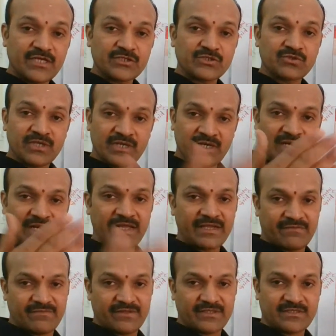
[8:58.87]
they should in
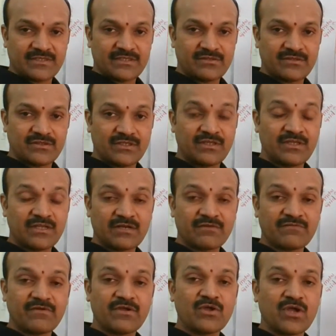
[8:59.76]
line with. In
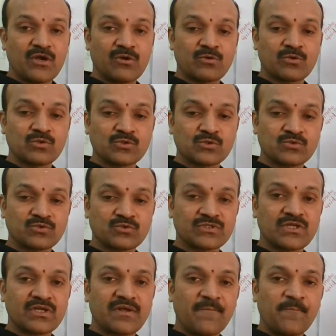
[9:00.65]
that way, you have to choose
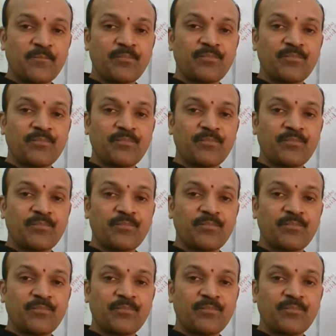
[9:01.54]
the